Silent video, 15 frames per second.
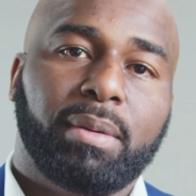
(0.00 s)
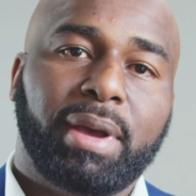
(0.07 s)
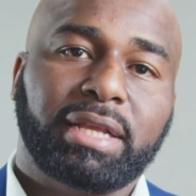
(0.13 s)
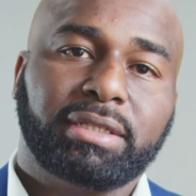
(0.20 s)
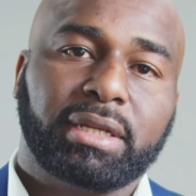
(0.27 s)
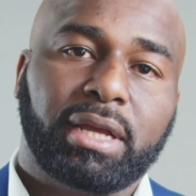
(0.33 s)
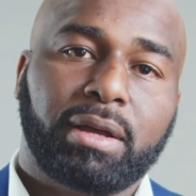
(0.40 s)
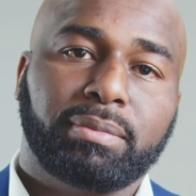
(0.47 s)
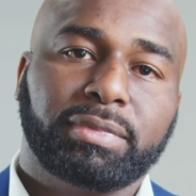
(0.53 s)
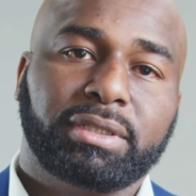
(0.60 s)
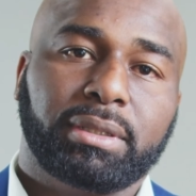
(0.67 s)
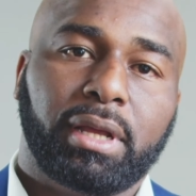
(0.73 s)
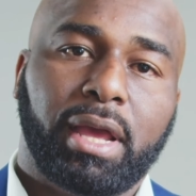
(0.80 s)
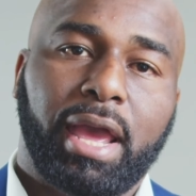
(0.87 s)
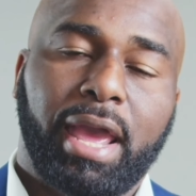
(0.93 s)
as it
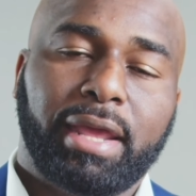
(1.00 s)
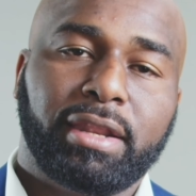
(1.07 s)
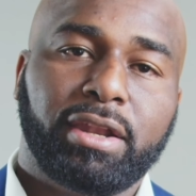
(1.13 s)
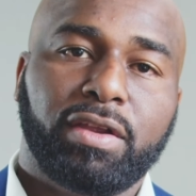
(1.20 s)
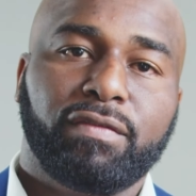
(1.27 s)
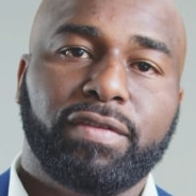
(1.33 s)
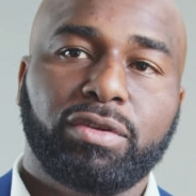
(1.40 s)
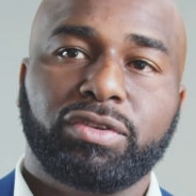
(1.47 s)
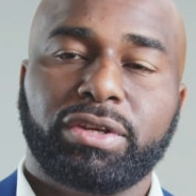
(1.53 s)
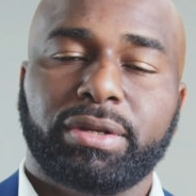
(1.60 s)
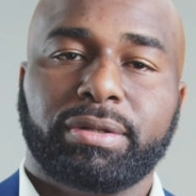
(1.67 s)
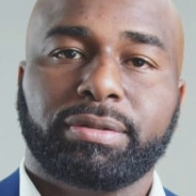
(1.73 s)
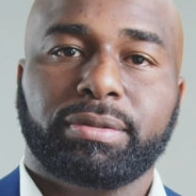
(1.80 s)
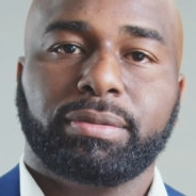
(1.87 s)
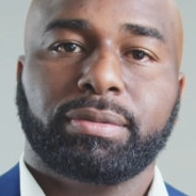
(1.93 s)
comes in the near future.